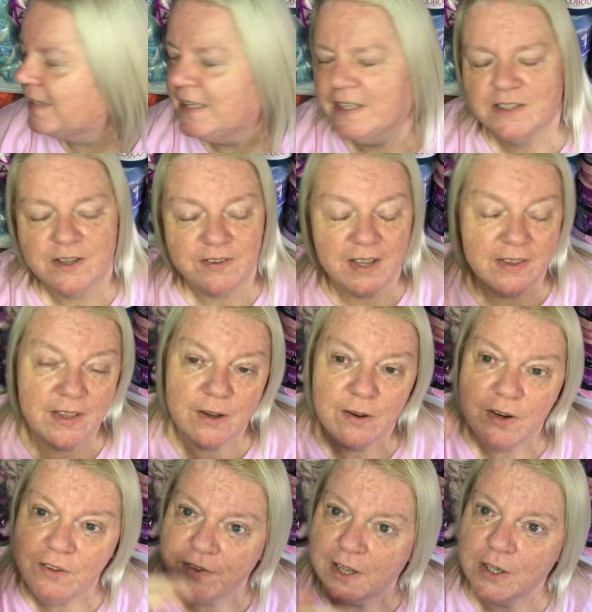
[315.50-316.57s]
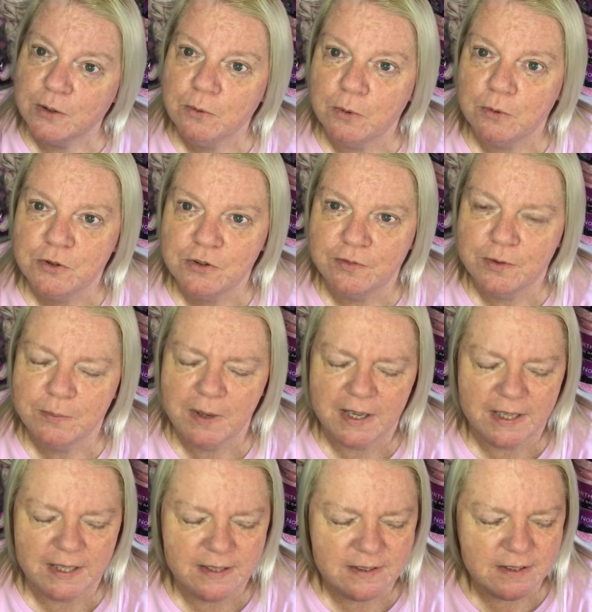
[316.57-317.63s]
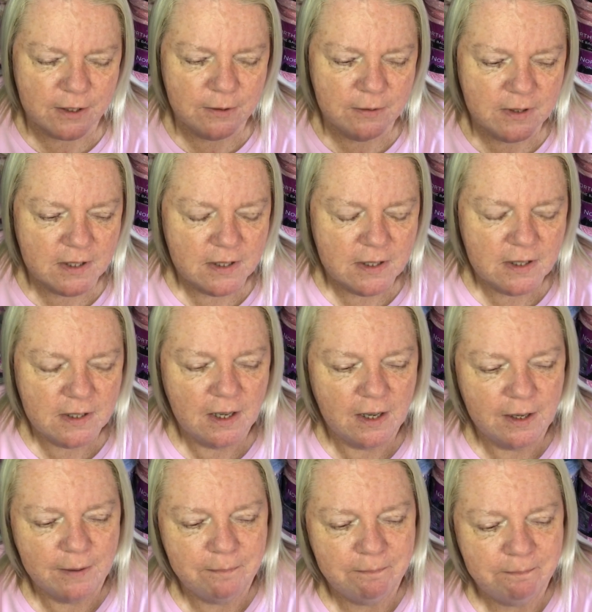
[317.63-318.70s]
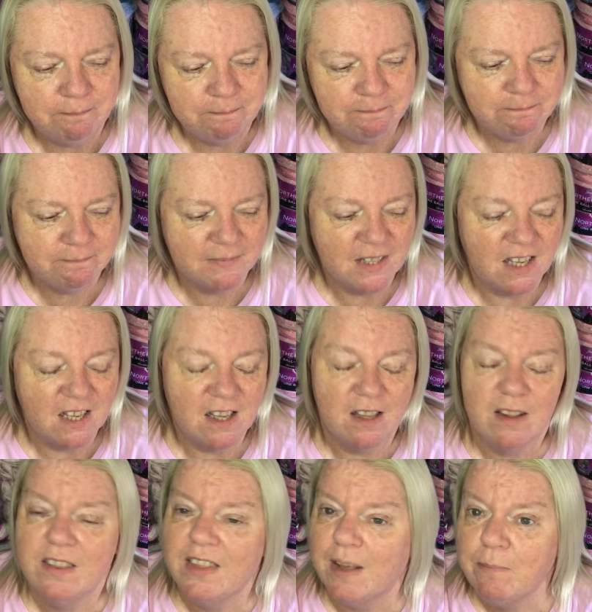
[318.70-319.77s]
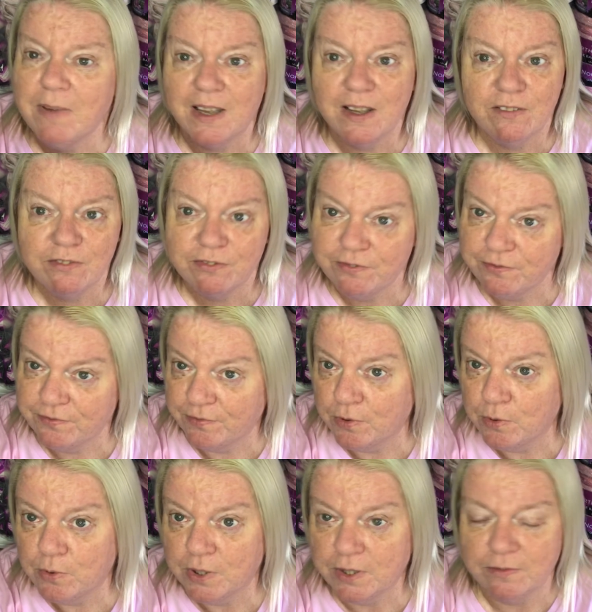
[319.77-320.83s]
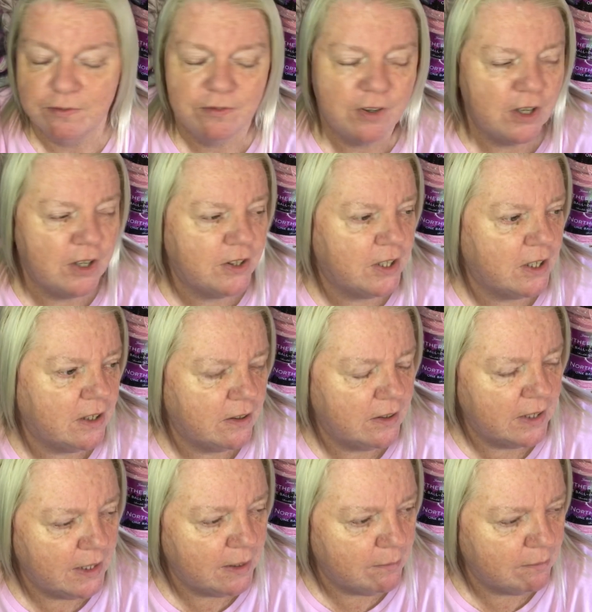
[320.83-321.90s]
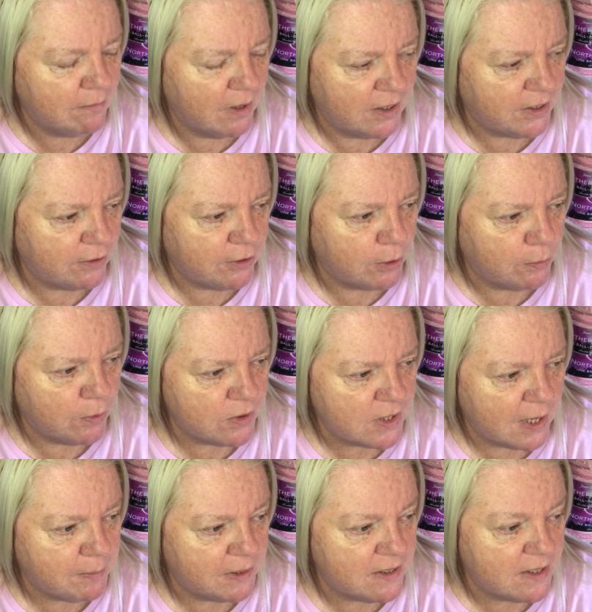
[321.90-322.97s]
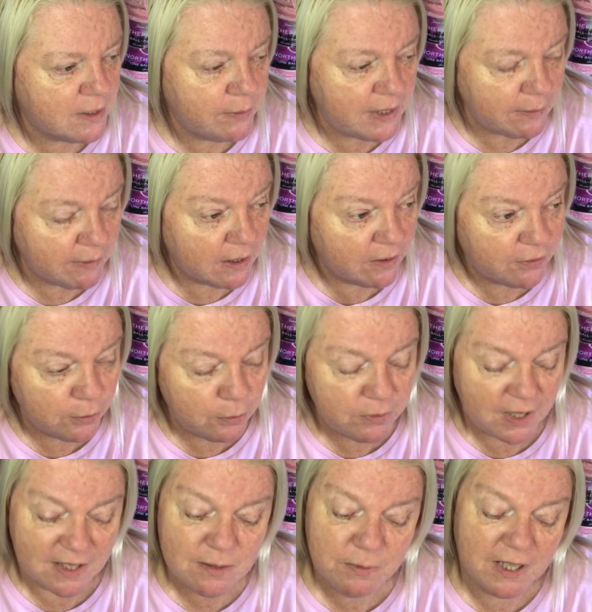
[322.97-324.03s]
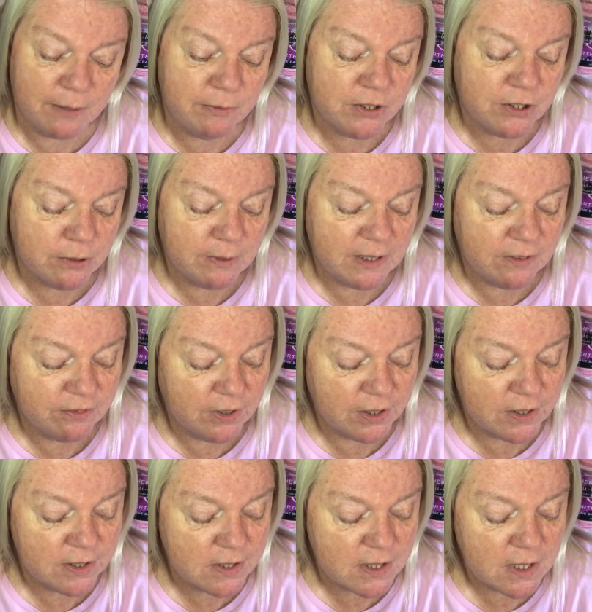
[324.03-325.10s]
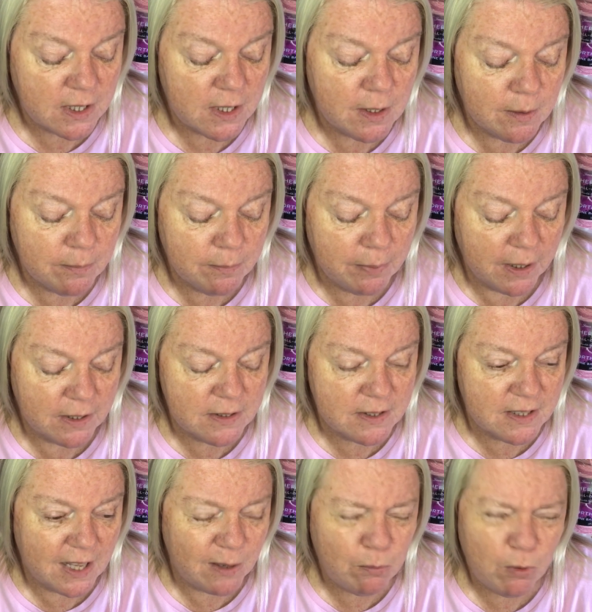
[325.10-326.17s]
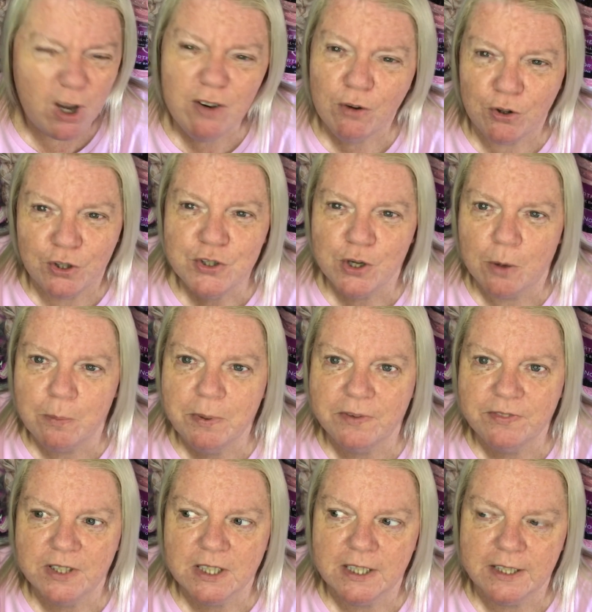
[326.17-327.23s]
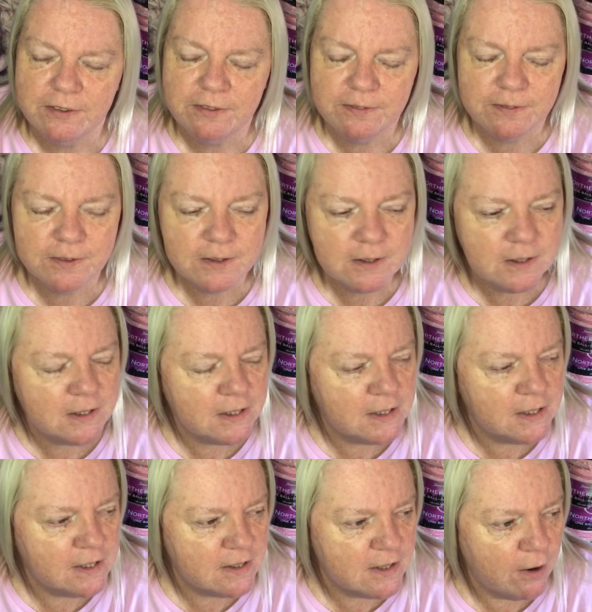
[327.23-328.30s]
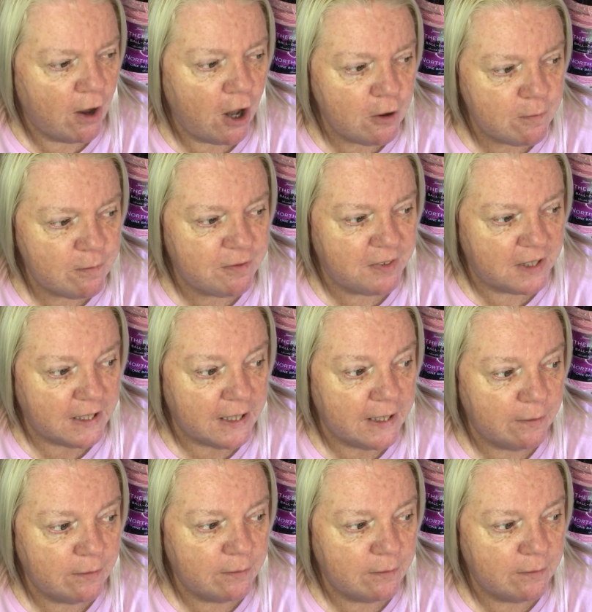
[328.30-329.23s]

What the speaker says: So yeah, they only fell a quarter of the way. So they may have fallen further. I don't know what's happened. So anyway, I thought that's what they were doing at first, but they were on the top of the cliff. So hopefully